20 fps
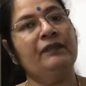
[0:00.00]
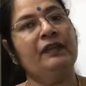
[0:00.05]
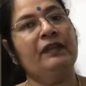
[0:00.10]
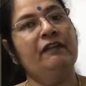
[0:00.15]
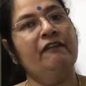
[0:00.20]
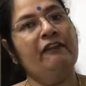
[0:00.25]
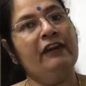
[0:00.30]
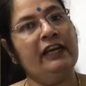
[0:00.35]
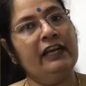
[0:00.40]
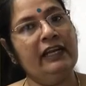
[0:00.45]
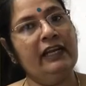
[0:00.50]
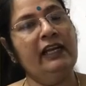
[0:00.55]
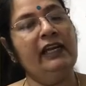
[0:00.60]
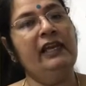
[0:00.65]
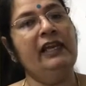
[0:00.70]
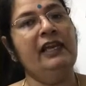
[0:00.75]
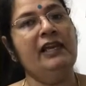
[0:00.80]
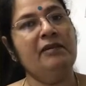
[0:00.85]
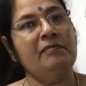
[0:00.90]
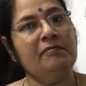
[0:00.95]
where
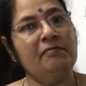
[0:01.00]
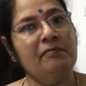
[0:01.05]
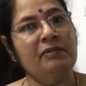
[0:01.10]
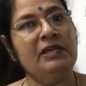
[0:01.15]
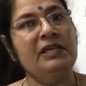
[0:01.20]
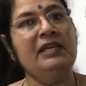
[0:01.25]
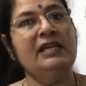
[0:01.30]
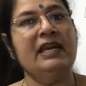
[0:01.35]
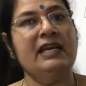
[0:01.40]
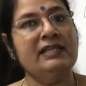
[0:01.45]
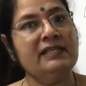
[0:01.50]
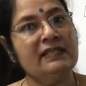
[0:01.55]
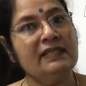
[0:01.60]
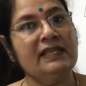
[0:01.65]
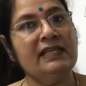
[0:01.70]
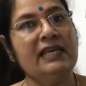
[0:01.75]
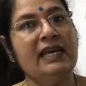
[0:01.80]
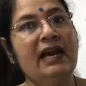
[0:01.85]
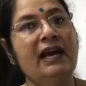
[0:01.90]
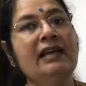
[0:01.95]
a, b and
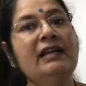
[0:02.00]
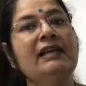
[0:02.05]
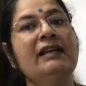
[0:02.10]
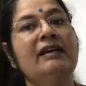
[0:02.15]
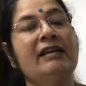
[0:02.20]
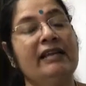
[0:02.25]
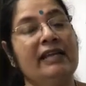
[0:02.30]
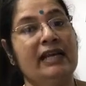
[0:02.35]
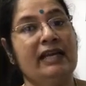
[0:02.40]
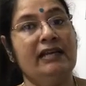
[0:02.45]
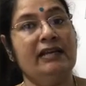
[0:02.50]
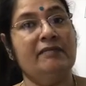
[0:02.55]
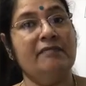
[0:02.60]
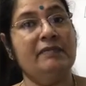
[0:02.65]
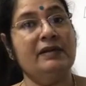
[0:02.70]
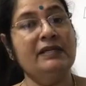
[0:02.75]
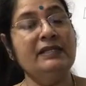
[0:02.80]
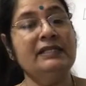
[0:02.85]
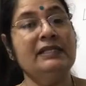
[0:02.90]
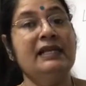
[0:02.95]
c are real
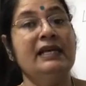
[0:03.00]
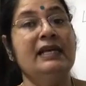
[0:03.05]
numbers